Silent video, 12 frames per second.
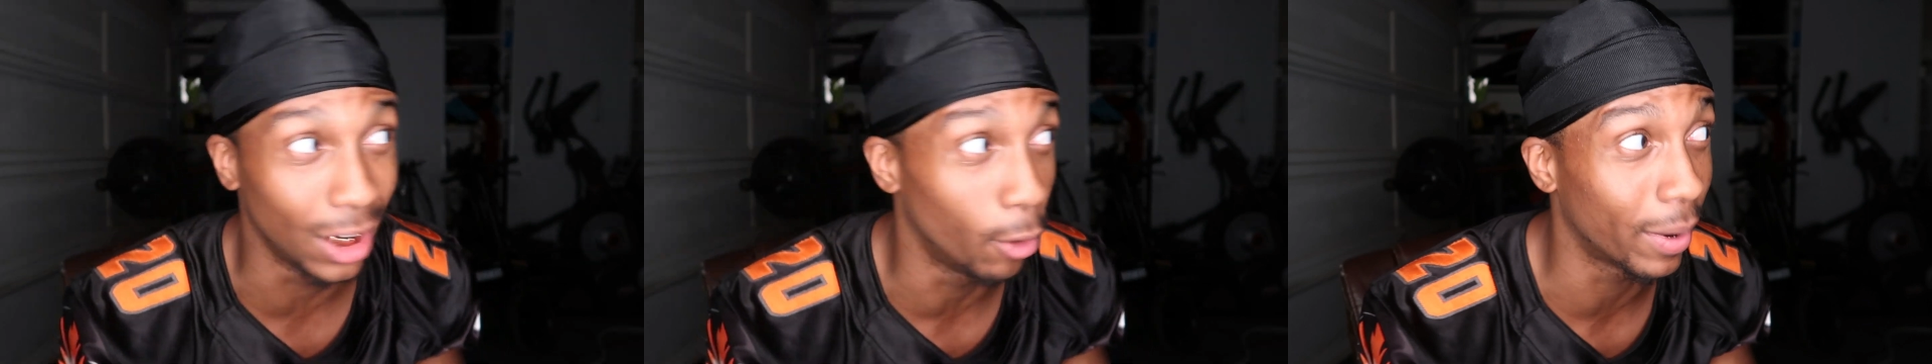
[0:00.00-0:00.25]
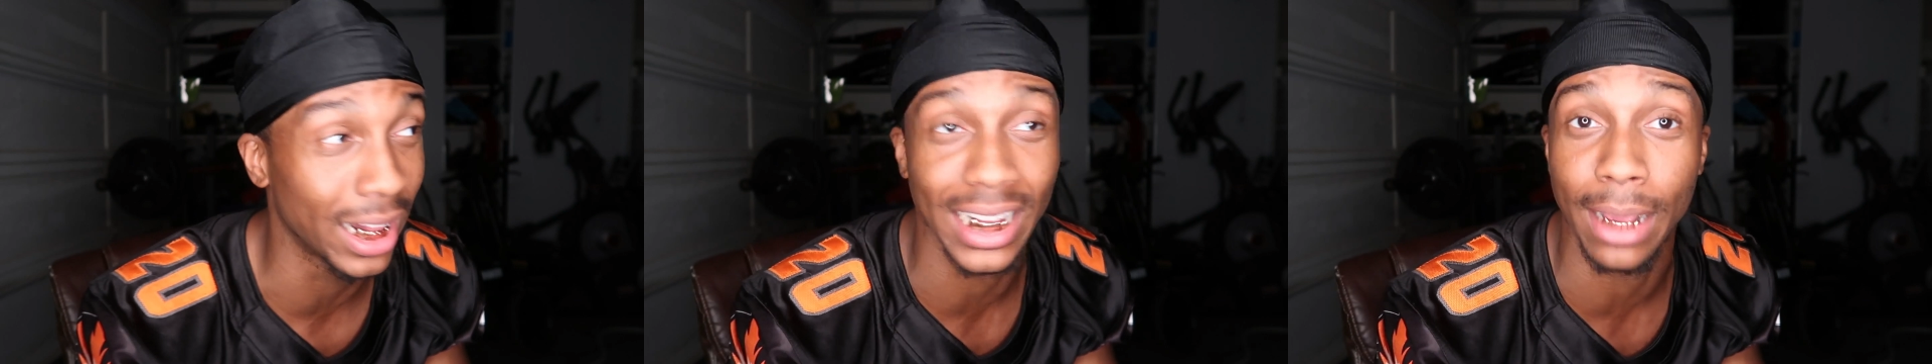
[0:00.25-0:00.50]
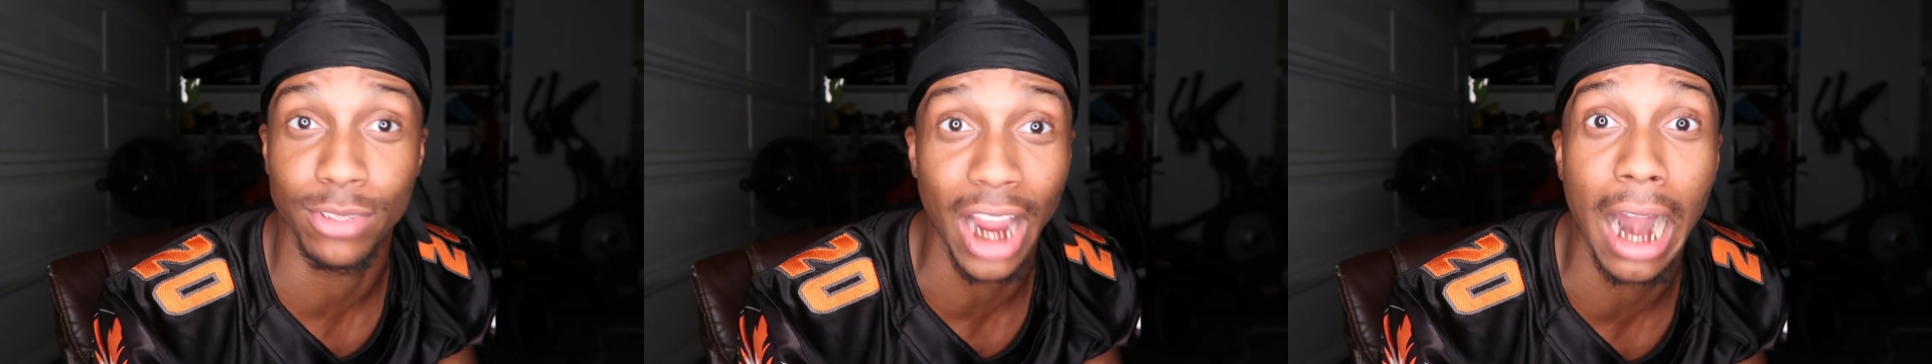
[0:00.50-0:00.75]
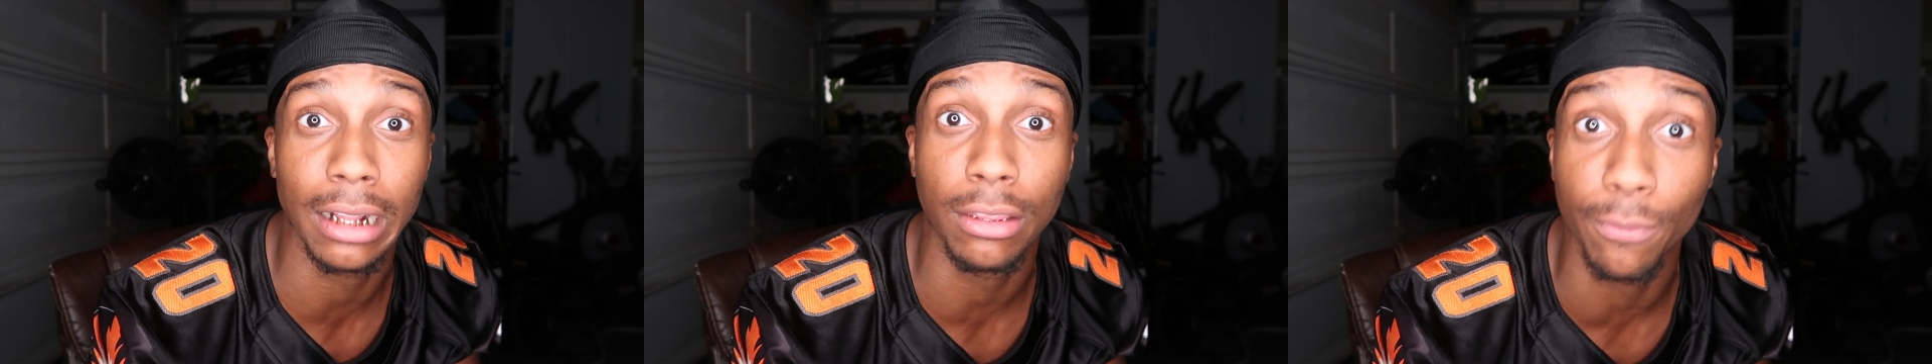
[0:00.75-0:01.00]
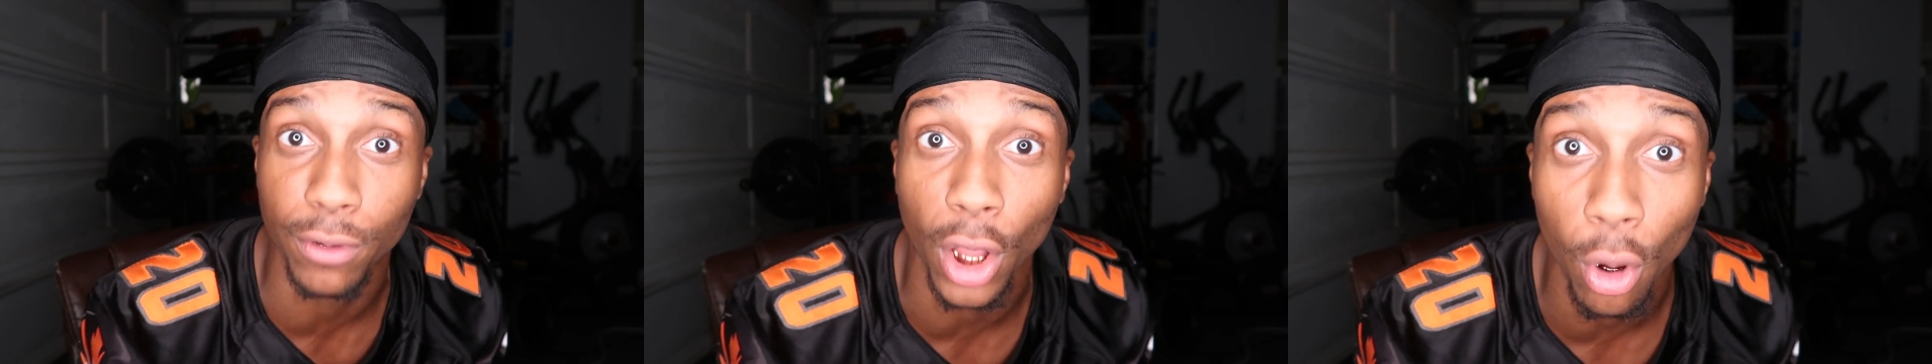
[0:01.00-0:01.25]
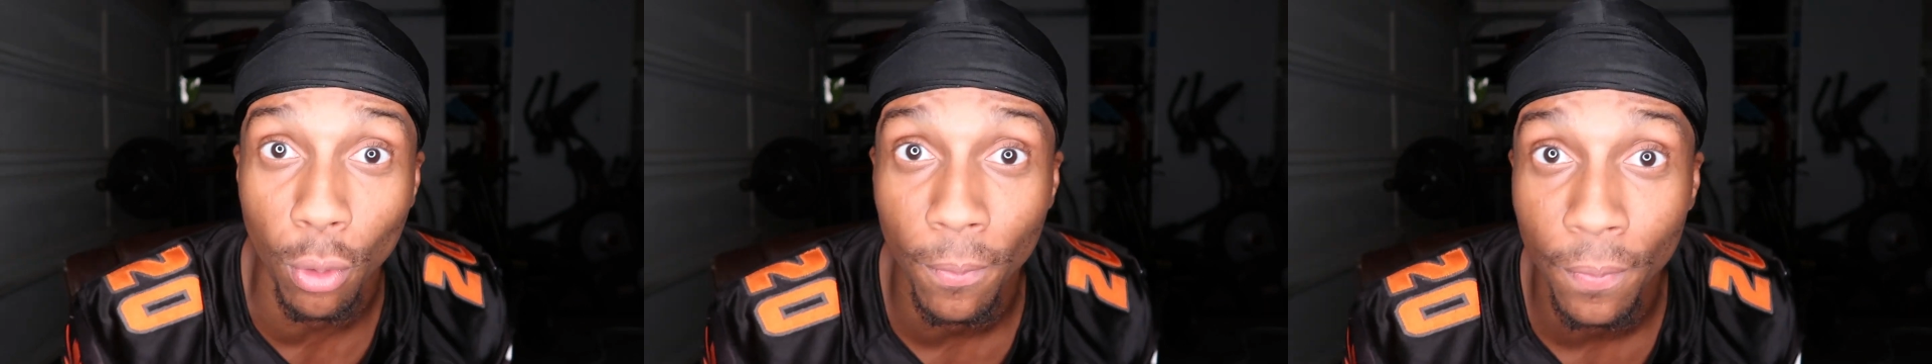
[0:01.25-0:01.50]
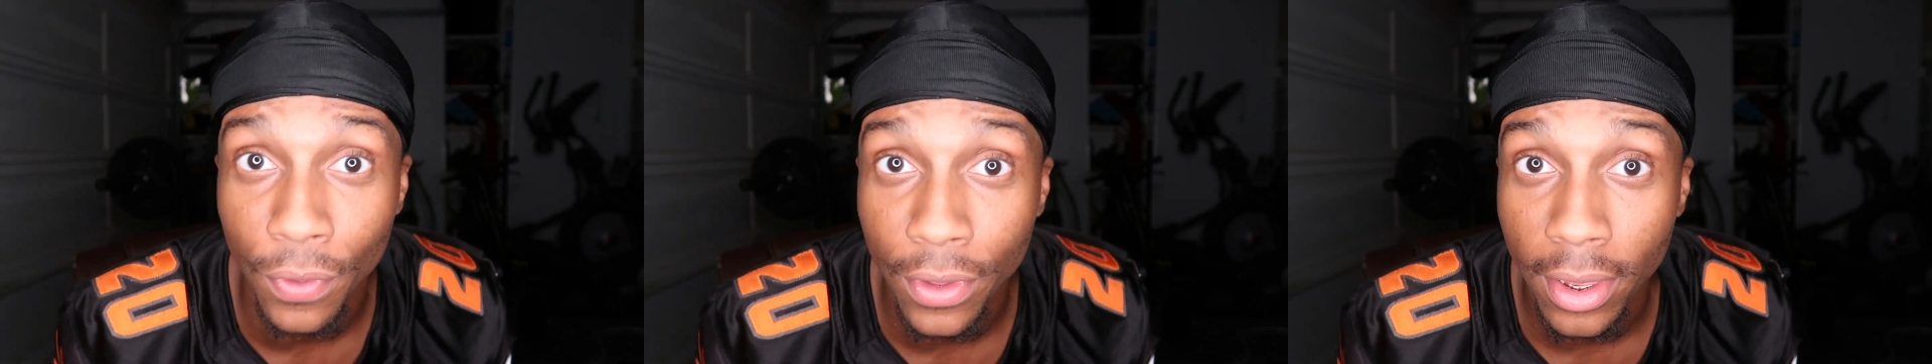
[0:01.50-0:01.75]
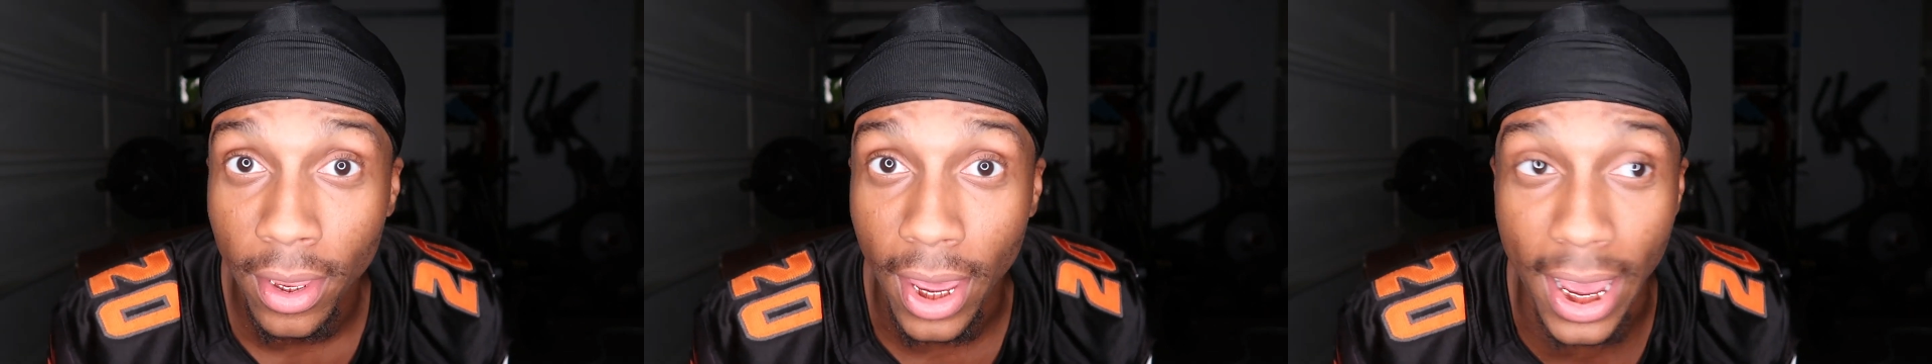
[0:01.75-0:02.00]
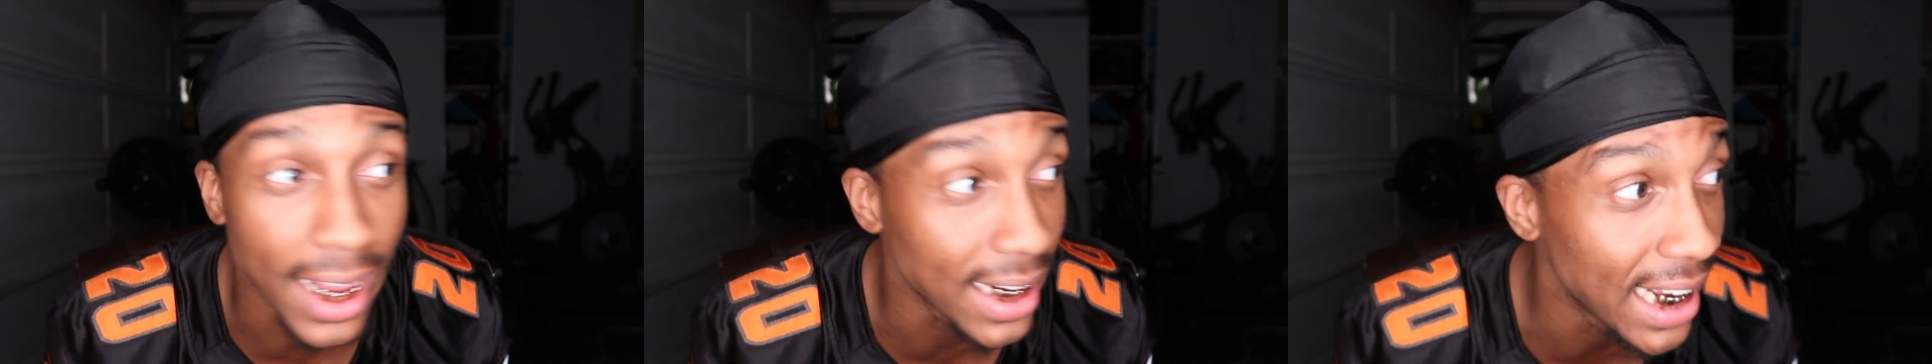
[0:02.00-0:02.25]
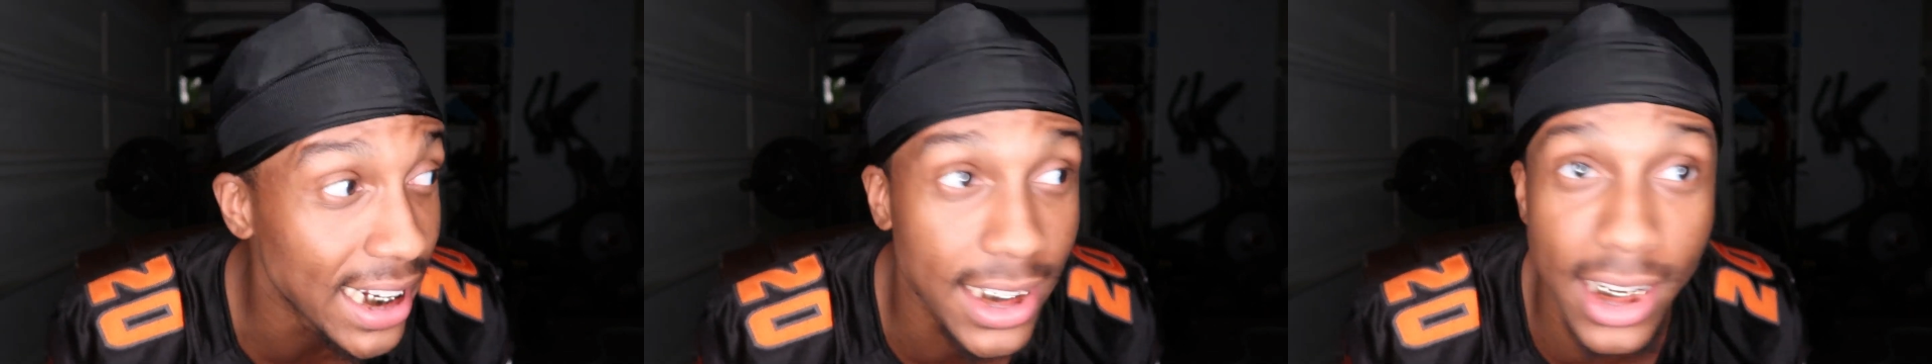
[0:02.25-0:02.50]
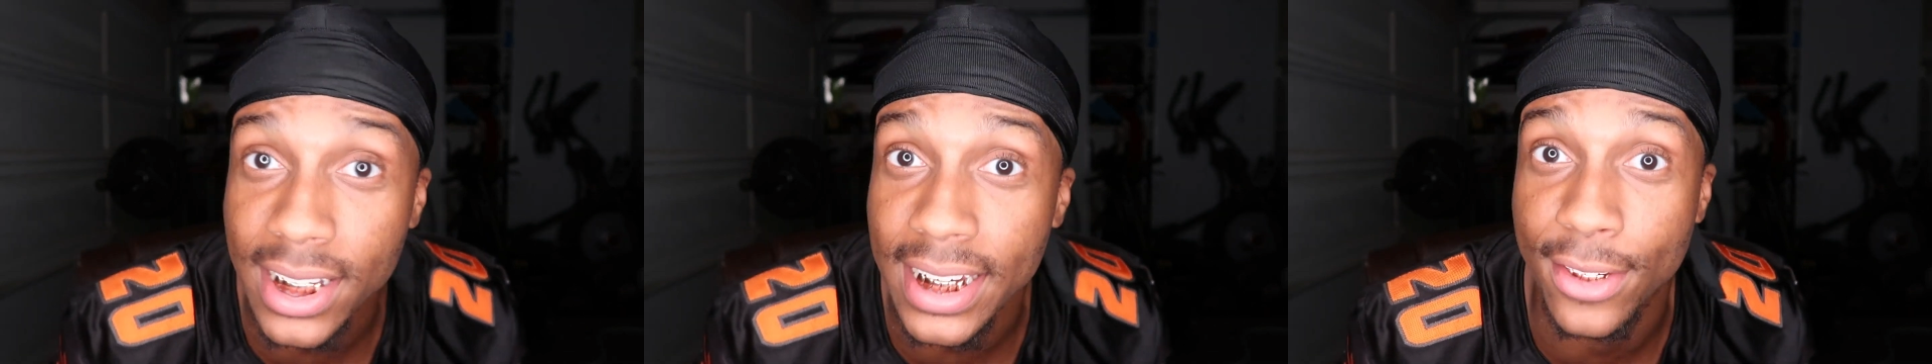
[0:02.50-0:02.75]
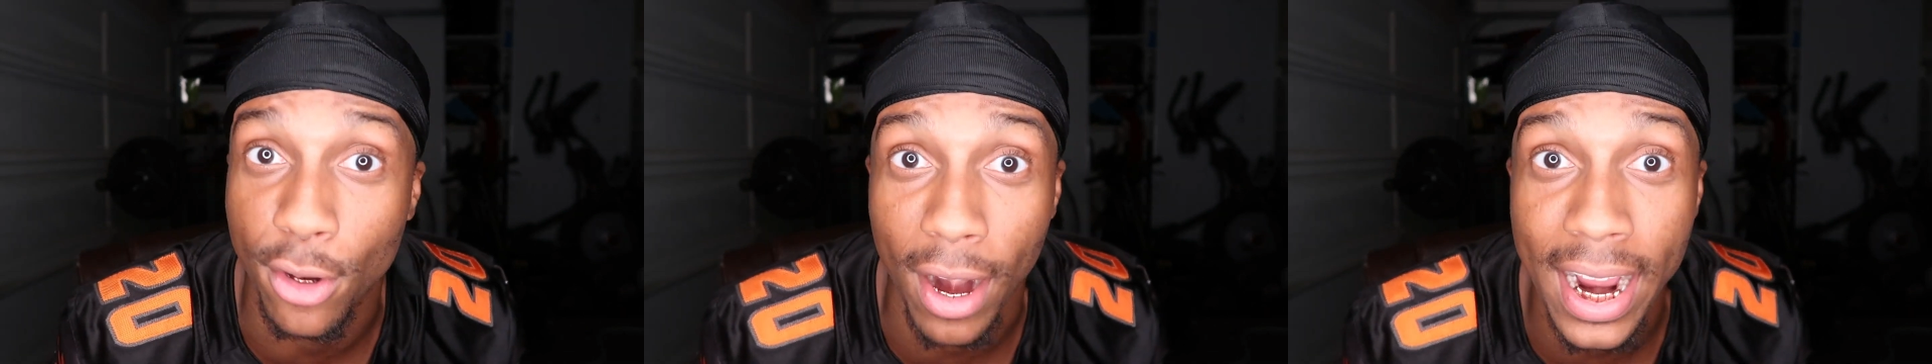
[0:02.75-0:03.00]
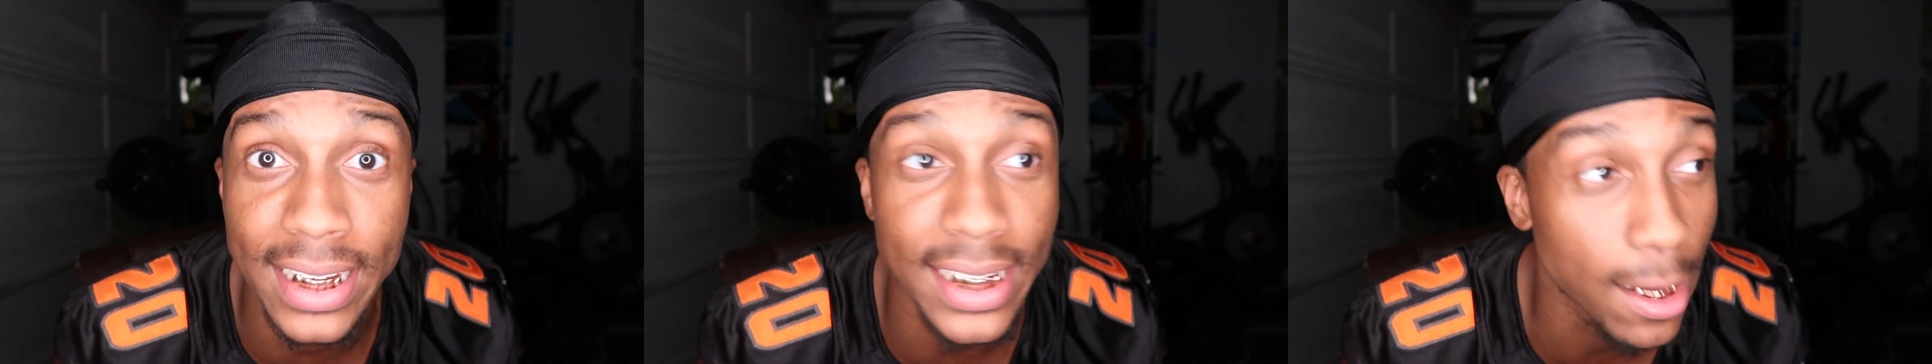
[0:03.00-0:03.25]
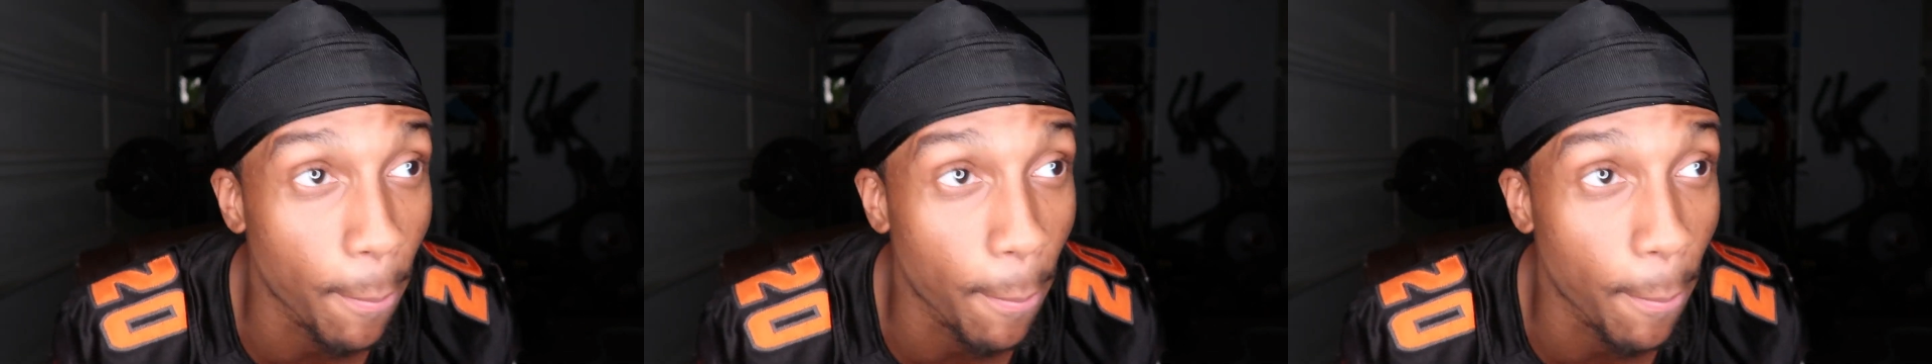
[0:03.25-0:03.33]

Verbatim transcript: little brother named Jonathan Flowe? and he just is crazy.